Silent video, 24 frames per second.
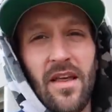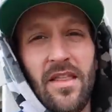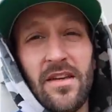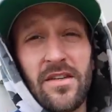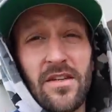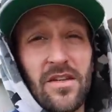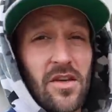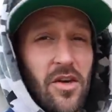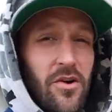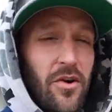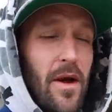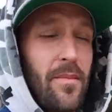and
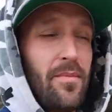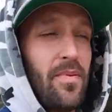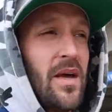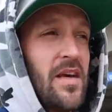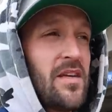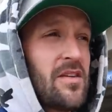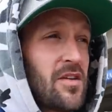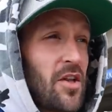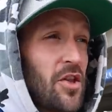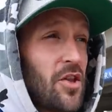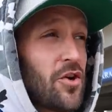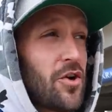this is a great
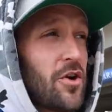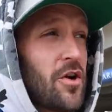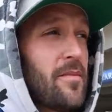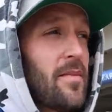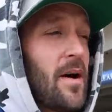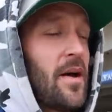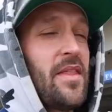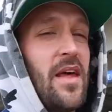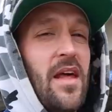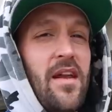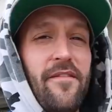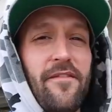place to learn
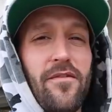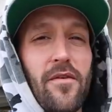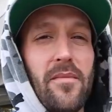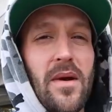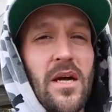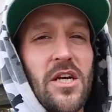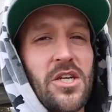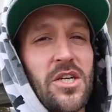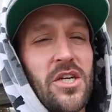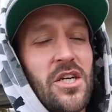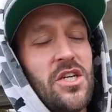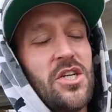about that
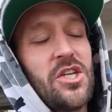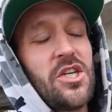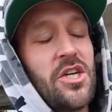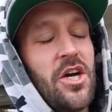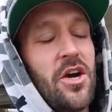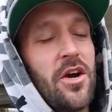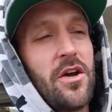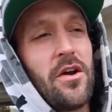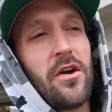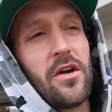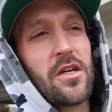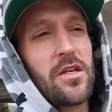information and
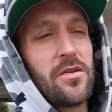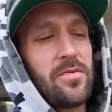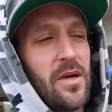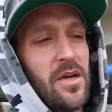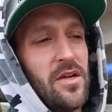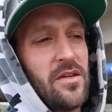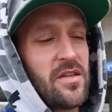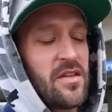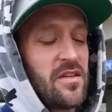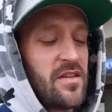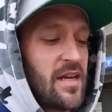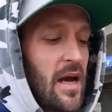share your
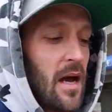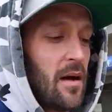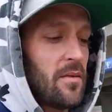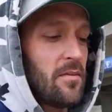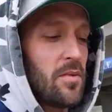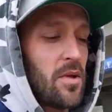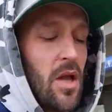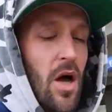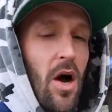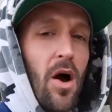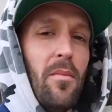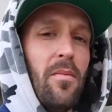experiences down
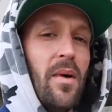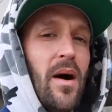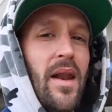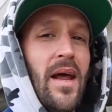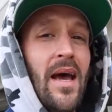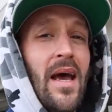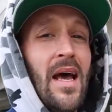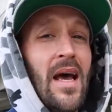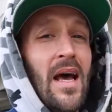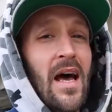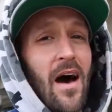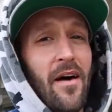below. But
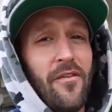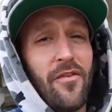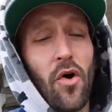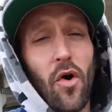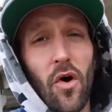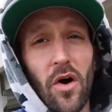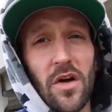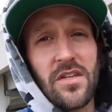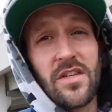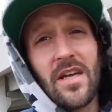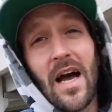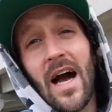of
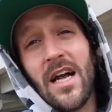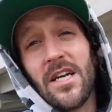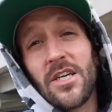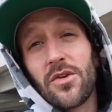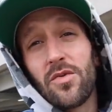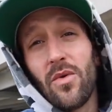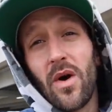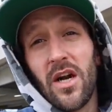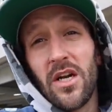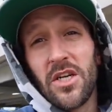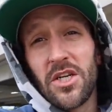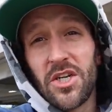course, I
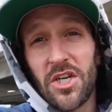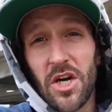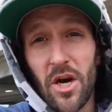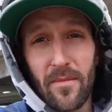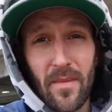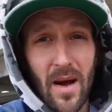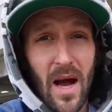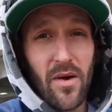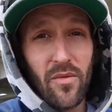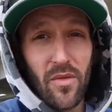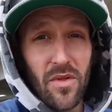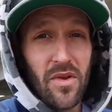just wanted to share
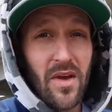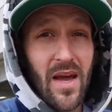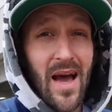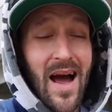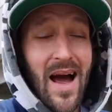mine with you